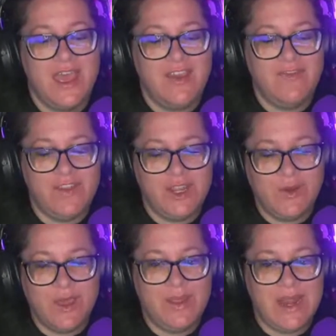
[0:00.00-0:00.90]
a video
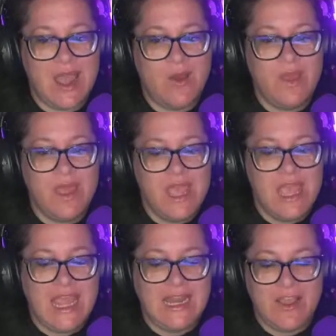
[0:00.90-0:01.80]
coming out
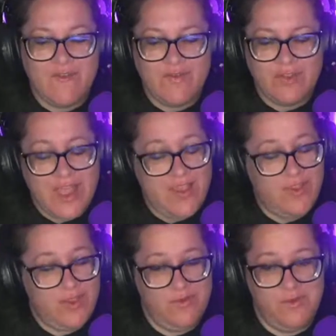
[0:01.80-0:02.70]
in less
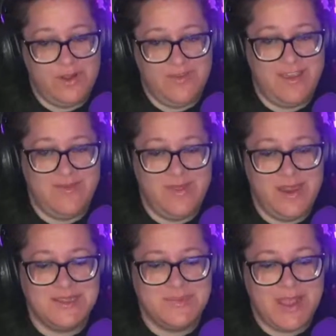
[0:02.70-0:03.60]
than 45
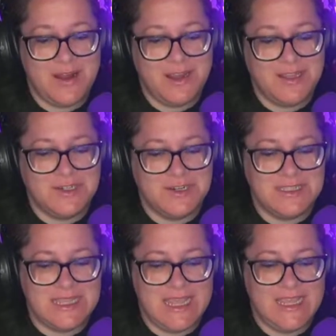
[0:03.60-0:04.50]
minutes by our intern
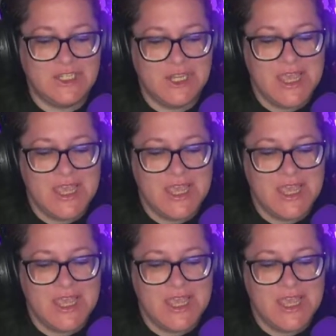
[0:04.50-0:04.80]
Sage.